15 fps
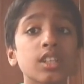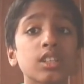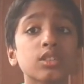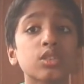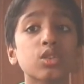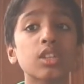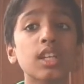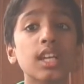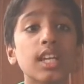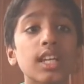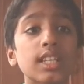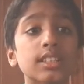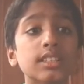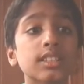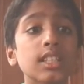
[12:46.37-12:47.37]
So the
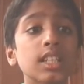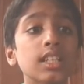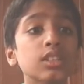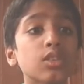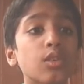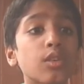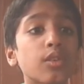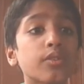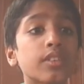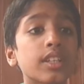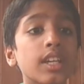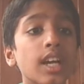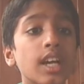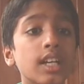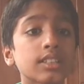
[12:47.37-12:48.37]
exchange of
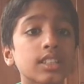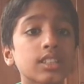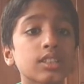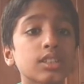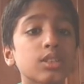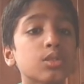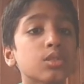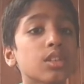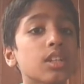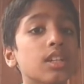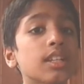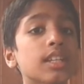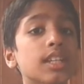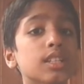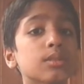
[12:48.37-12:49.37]
gases
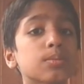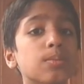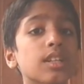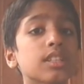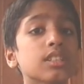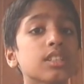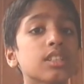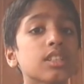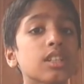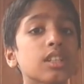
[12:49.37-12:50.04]
usually takes place